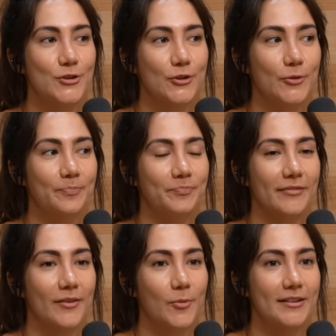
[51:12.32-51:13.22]
YouTube,
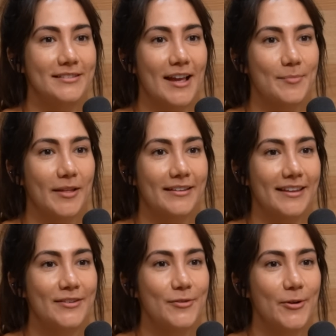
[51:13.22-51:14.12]
whereas I'm
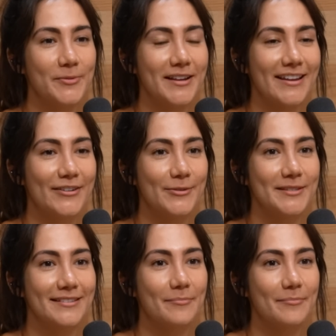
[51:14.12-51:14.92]
like ingrown hairs,